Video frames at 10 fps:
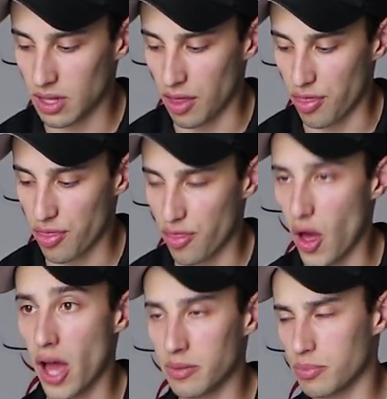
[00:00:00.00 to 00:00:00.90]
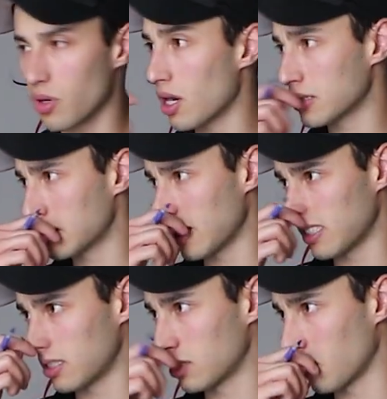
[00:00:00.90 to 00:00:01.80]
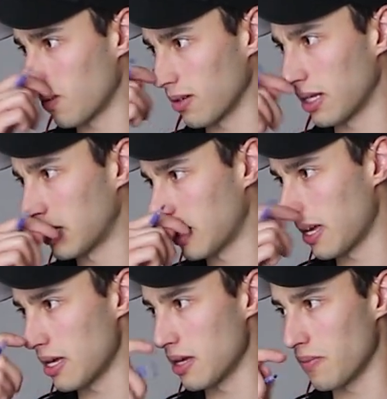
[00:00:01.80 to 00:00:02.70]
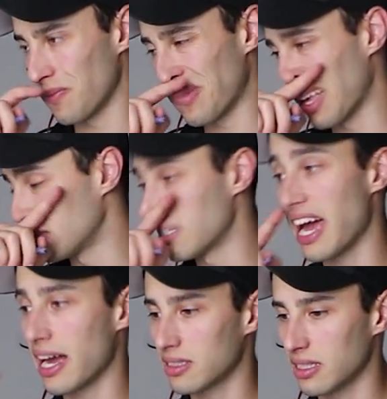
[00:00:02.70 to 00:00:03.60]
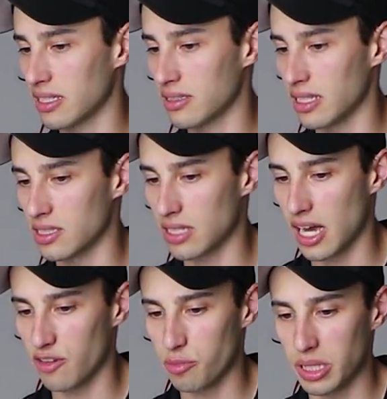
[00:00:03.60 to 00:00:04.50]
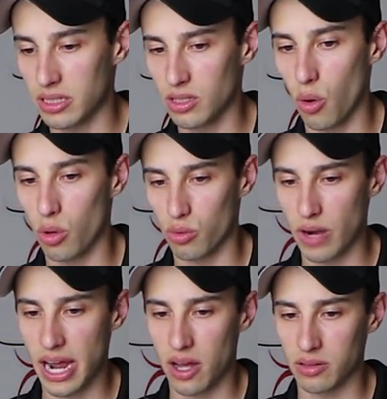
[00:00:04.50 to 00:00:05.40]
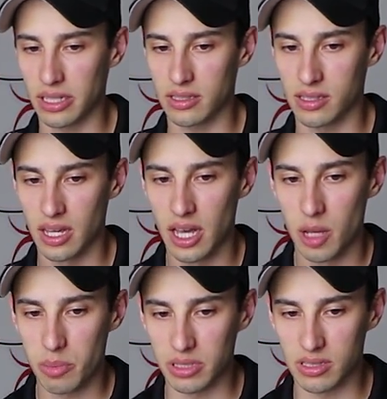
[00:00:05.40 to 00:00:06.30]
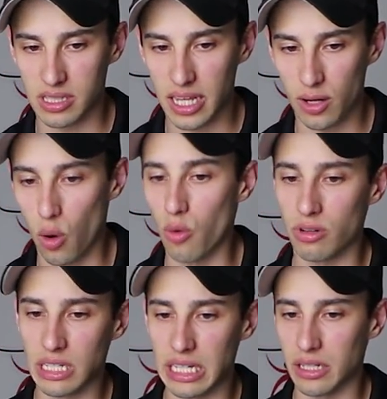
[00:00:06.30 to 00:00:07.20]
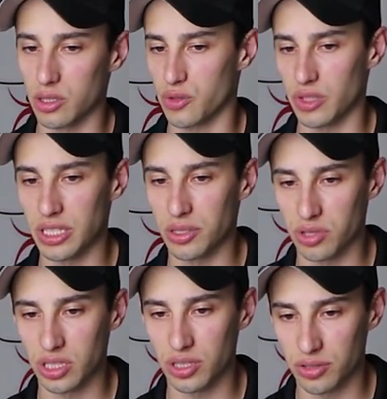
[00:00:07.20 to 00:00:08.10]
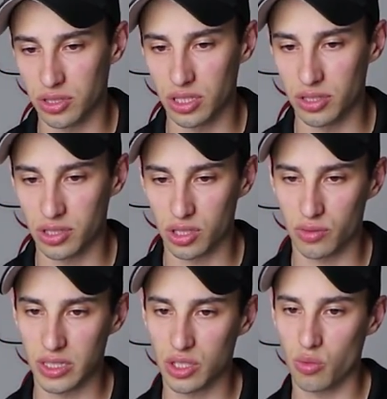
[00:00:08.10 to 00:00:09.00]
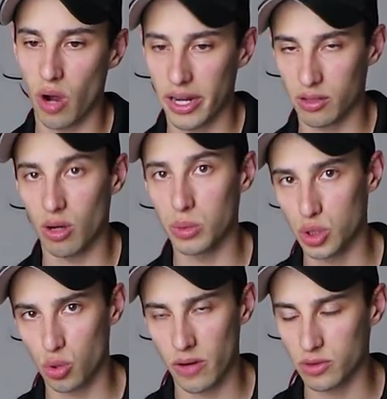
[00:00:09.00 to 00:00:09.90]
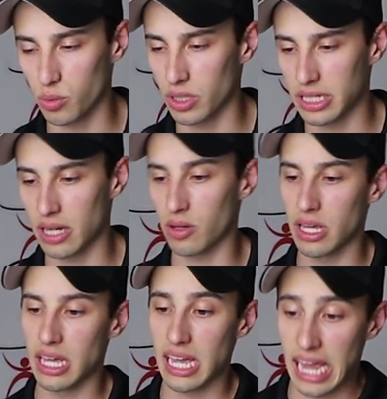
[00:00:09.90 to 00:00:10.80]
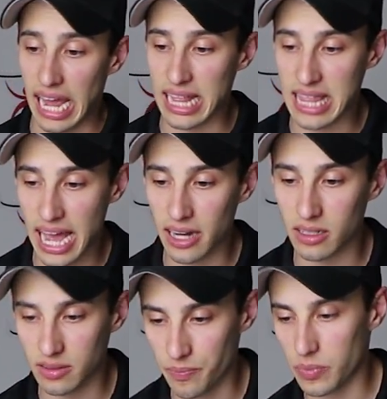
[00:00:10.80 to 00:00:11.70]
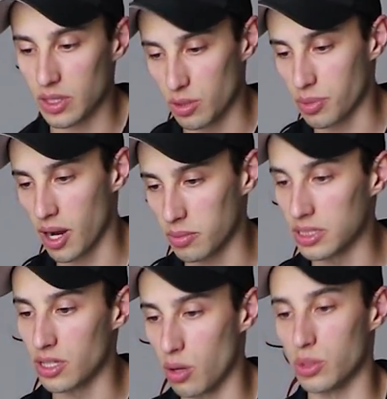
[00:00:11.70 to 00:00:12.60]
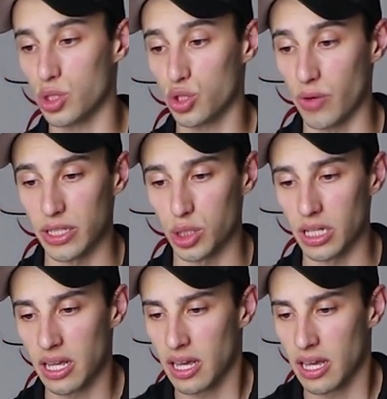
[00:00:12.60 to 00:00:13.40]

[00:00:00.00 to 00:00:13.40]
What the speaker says: thought process or like a tactic that's kind of been going around, that's been said over the years for years and years and years, is the reason why you're always sore after workout. And that you probably know is stretching.